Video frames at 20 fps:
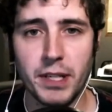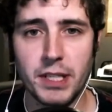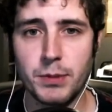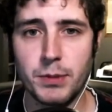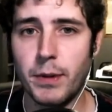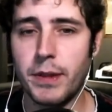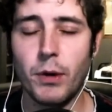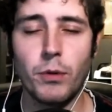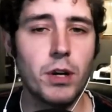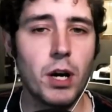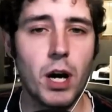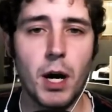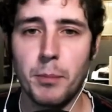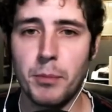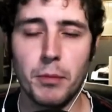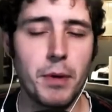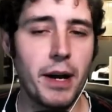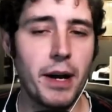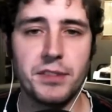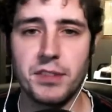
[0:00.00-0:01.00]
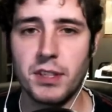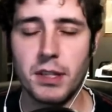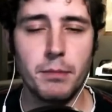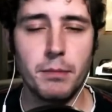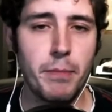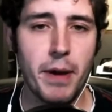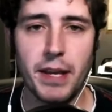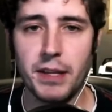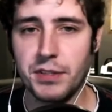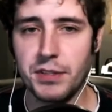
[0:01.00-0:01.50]
optics without
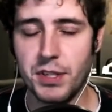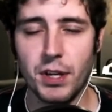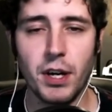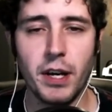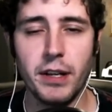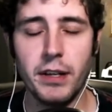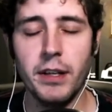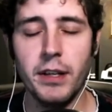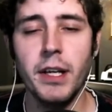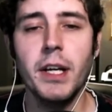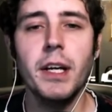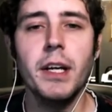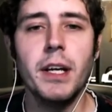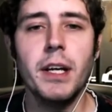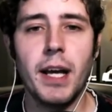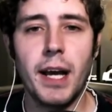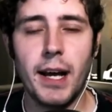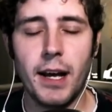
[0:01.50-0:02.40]
compromising them based on,